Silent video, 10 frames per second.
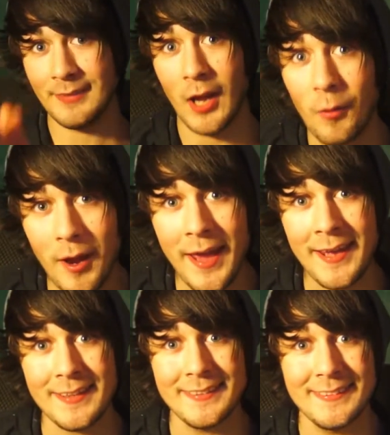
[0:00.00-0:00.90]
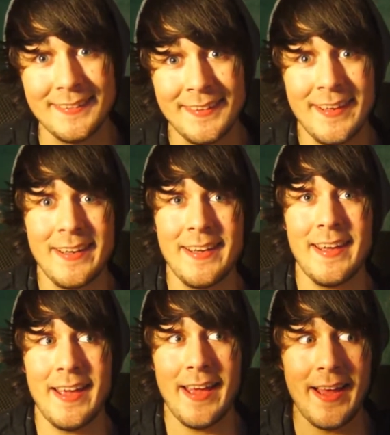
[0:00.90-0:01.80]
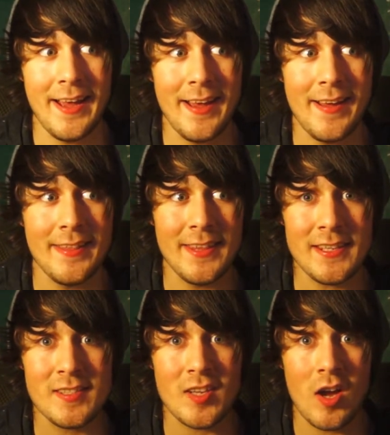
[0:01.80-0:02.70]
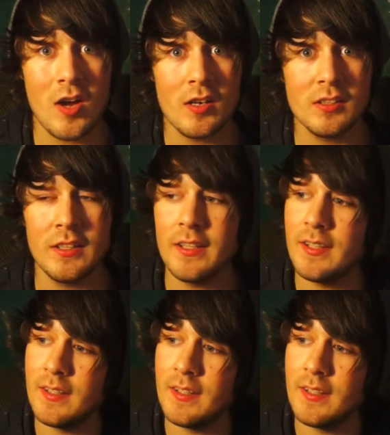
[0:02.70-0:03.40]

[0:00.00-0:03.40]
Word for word: Alright! Uh, this song